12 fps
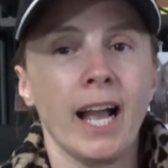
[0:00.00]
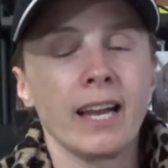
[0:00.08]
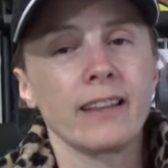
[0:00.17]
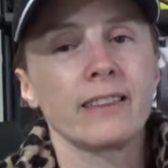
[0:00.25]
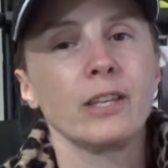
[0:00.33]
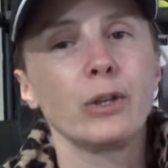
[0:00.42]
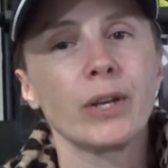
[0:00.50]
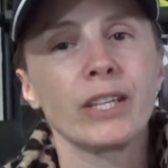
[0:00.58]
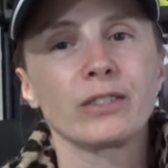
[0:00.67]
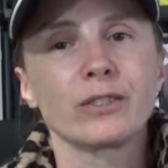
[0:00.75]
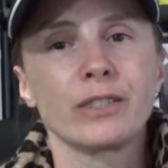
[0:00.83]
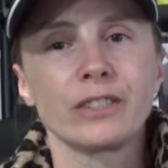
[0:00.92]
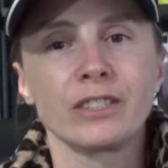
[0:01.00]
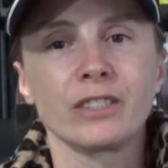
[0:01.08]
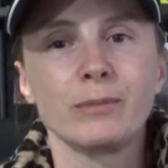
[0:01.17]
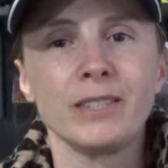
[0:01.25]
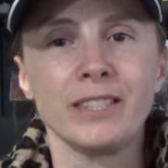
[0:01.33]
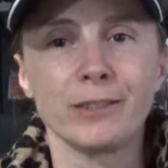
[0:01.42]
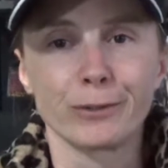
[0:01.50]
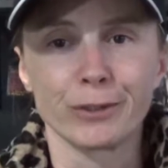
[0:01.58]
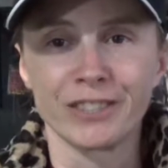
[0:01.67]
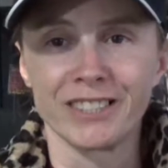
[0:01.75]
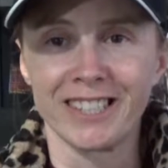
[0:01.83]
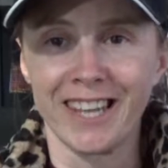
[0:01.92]
And I think you guys are really going to be
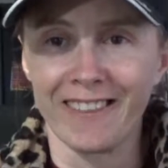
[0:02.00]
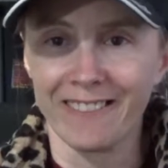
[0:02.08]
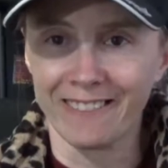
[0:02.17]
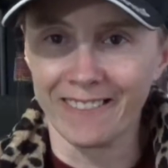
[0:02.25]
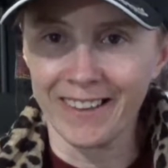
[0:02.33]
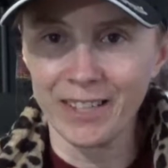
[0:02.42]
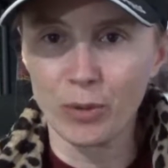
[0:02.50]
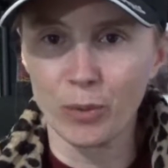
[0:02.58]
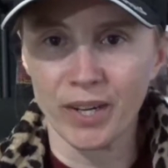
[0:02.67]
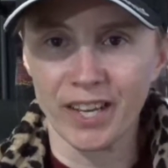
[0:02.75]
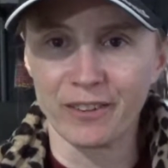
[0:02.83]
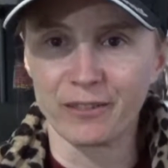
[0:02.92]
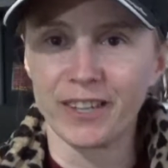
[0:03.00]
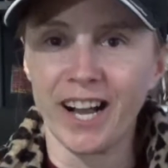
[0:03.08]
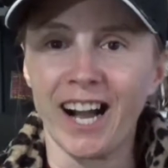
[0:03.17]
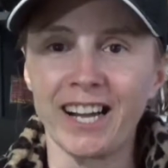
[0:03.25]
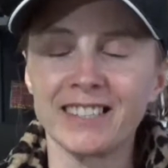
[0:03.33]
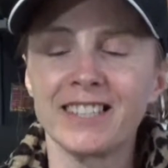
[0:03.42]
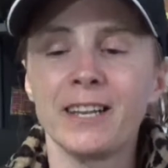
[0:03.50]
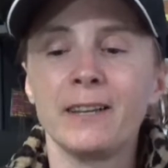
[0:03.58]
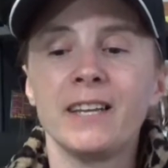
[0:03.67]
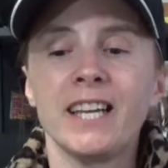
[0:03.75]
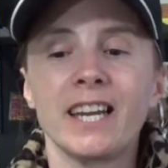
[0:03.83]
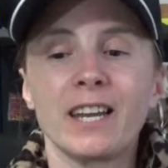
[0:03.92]
interested and like what I've got.
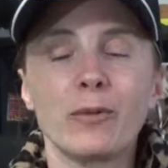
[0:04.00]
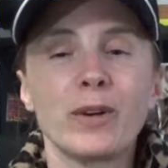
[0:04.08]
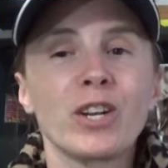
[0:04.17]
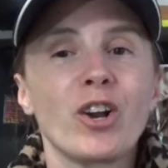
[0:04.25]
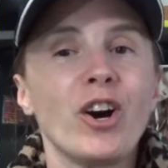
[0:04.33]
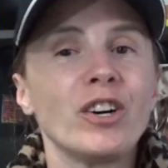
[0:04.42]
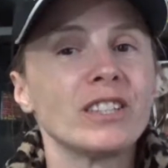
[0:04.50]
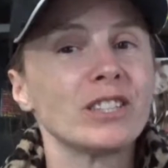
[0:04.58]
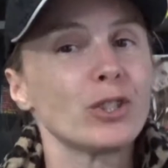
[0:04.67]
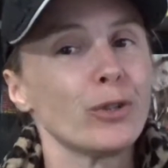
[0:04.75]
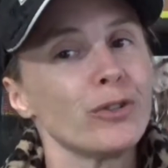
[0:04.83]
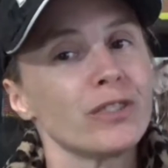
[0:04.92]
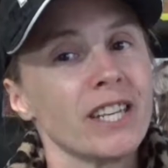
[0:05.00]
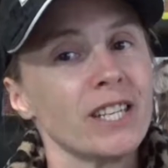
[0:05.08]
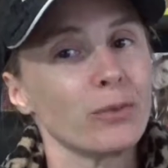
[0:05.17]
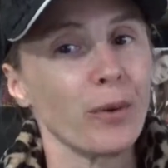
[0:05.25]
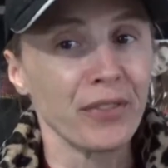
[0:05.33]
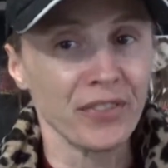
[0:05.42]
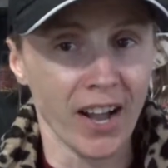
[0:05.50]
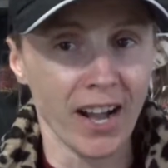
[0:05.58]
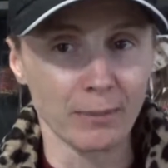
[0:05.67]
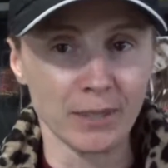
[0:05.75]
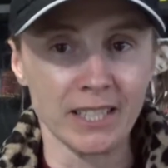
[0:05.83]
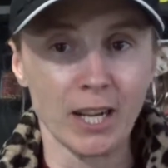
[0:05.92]
And I want to call it Tuesdays with Tommy.